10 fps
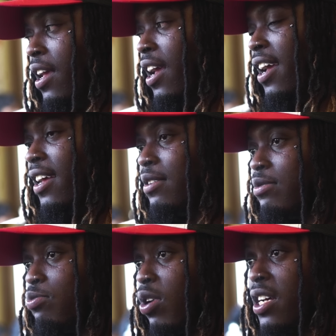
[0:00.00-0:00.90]
Kid.
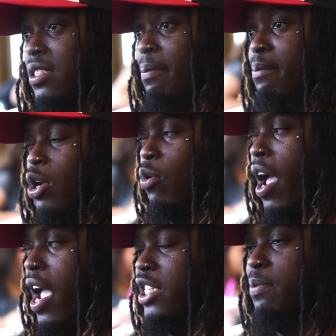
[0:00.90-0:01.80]
Boy, that's a
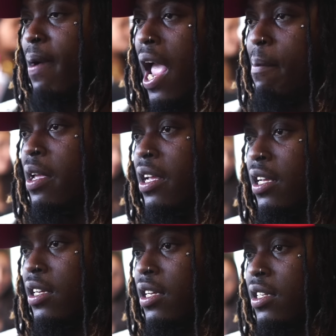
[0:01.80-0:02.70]
middle-aged baby.
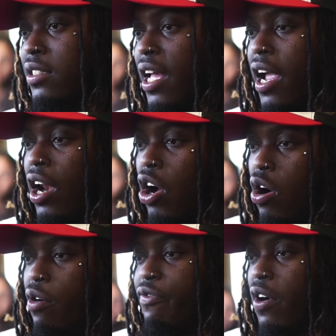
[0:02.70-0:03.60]
His ass got
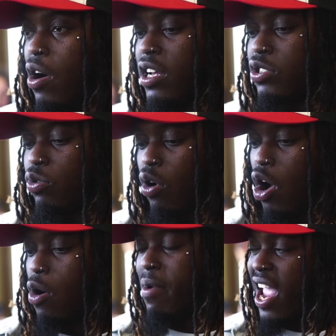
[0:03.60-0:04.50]
a whole phone. That's a
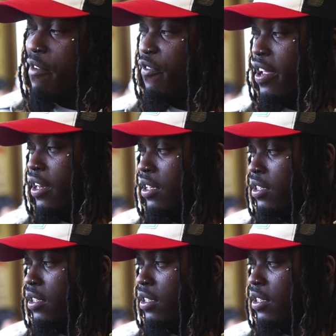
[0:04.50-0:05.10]
grown infant.